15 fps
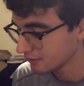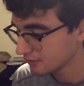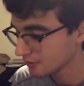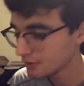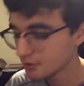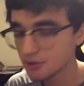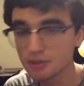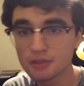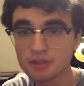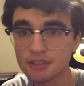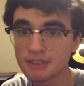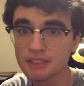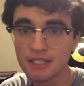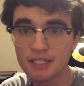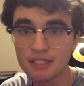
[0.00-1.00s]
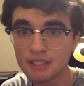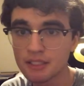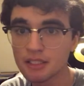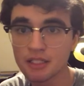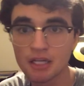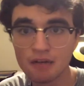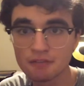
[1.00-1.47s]
he should have just ended
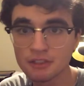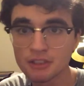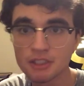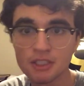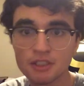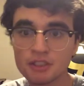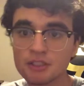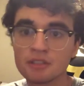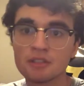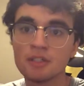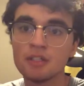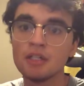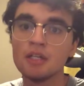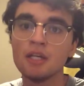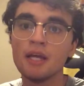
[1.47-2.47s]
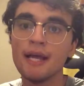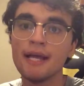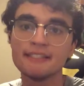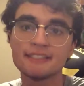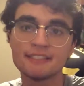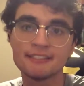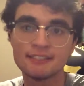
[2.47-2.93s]
the conversation
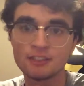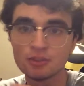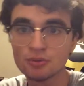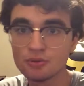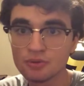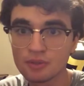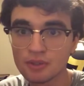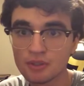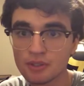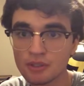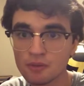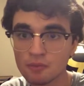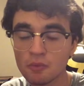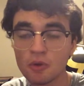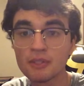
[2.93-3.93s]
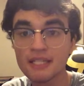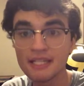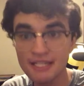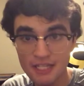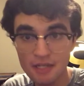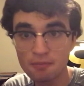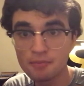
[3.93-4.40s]
as soon well, he
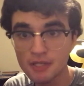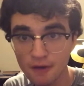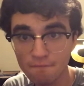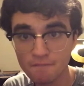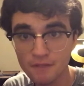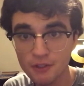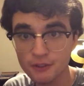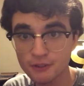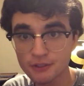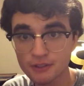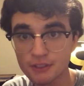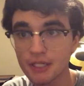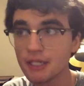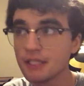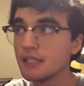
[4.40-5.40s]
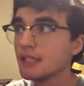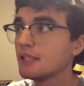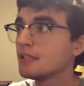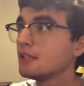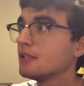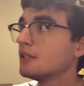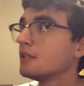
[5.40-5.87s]
hit me up first and then
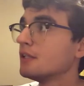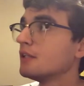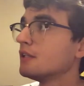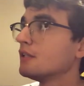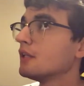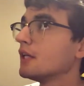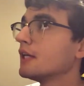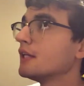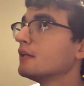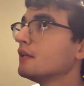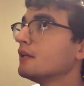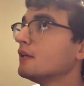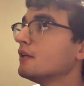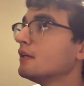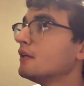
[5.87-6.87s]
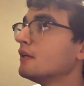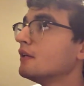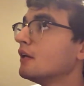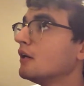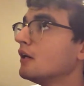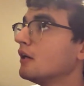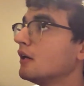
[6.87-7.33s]
like
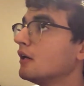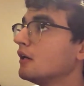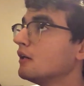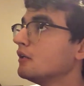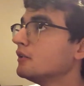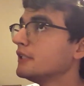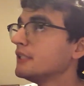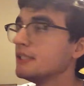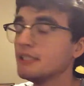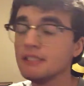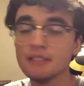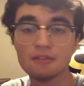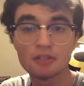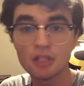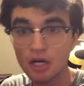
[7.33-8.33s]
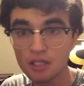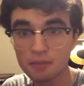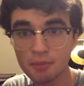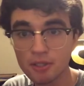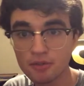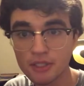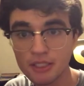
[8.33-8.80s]
he thought
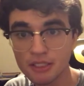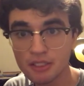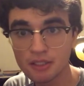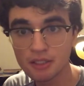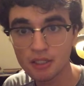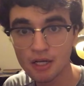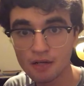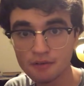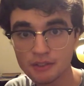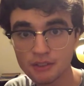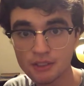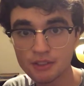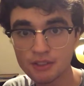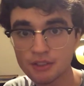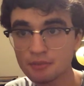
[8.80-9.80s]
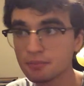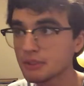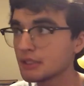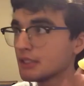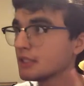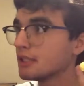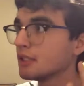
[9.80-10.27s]
about ending the conversation, but
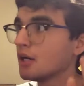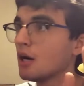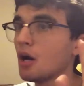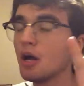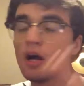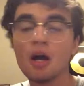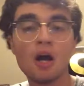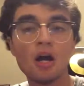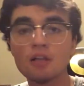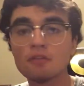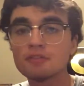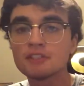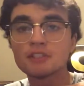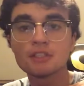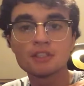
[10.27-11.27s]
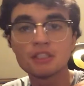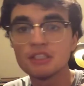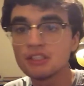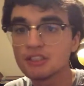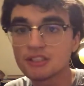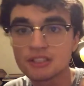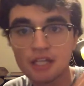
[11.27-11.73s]
then all of a sudden he
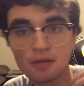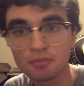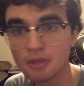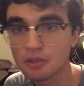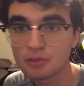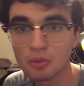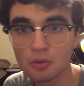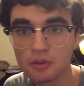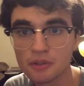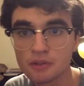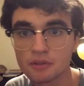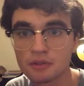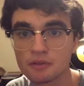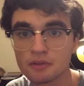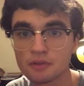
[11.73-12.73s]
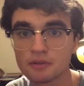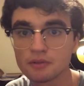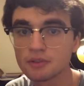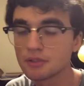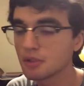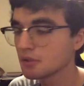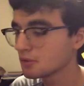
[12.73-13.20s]
just kept on going.
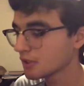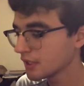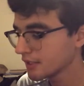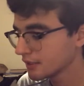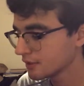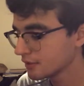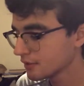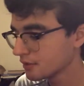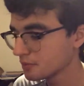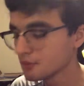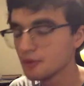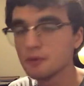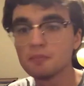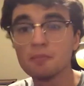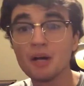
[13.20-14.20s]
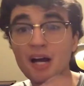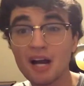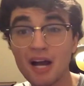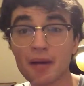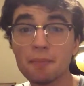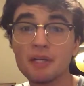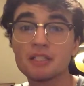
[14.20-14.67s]
So like, you know, but
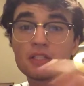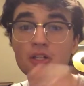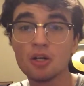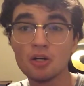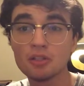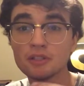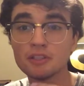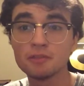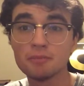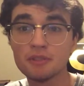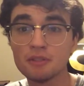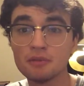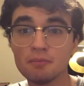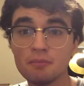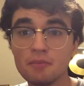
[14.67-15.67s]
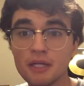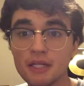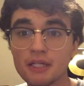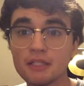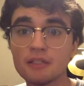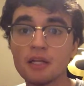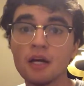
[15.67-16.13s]
I'm about to call this
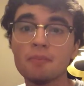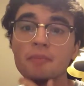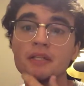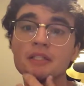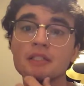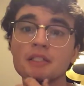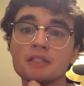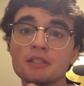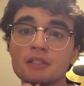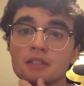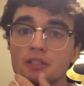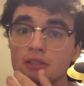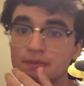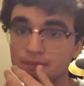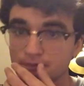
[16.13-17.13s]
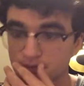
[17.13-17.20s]
man. I'm about to um